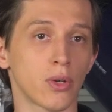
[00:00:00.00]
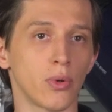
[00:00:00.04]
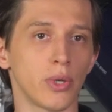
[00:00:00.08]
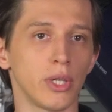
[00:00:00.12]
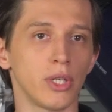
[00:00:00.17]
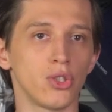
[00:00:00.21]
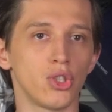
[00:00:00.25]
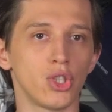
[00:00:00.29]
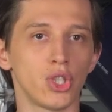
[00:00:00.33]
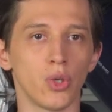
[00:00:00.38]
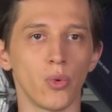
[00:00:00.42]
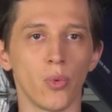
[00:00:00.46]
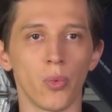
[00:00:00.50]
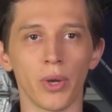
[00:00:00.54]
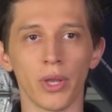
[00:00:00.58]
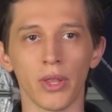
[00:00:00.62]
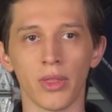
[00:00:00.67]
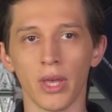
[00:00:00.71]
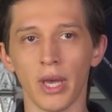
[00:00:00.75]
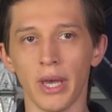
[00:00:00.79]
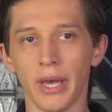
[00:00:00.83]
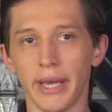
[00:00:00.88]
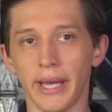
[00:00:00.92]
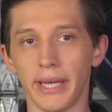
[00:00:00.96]
OAG
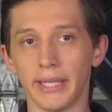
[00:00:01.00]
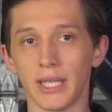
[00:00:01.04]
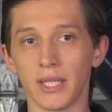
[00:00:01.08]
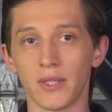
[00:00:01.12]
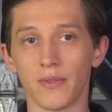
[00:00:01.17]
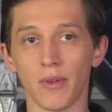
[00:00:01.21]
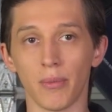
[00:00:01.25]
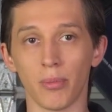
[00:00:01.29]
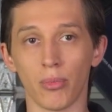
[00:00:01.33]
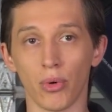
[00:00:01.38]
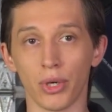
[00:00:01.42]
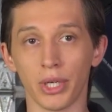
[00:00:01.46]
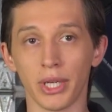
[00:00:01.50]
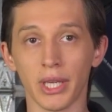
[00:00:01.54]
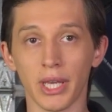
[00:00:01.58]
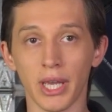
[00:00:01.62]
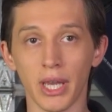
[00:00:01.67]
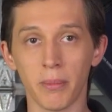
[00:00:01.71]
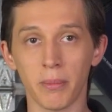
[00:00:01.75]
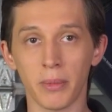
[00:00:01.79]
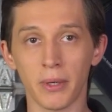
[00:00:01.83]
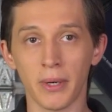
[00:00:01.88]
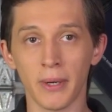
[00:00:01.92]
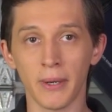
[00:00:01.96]
with an SVBONY
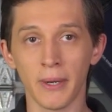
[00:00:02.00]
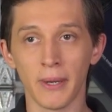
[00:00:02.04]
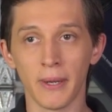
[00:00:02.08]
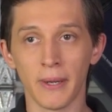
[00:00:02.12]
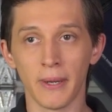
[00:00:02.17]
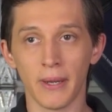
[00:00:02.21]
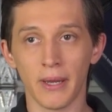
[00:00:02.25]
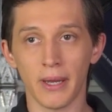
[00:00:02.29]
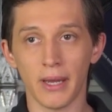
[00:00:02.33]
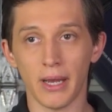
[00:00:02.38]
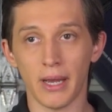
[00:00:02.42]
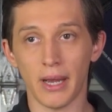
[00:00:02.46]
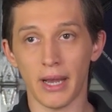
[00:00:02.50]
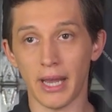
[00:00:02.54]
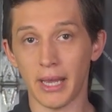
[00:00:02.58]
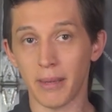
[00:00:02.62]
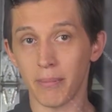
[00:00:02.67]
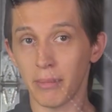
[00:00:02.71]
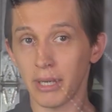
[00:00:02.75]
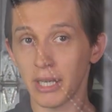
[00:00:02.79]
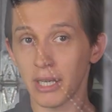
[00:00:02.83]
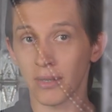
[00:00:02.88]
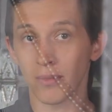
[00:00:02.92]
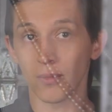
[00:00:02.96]
camera. I
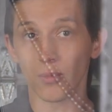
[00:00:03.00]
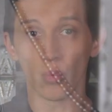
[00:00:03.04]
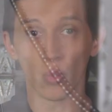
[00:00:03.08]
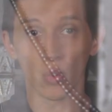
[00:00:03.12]
made it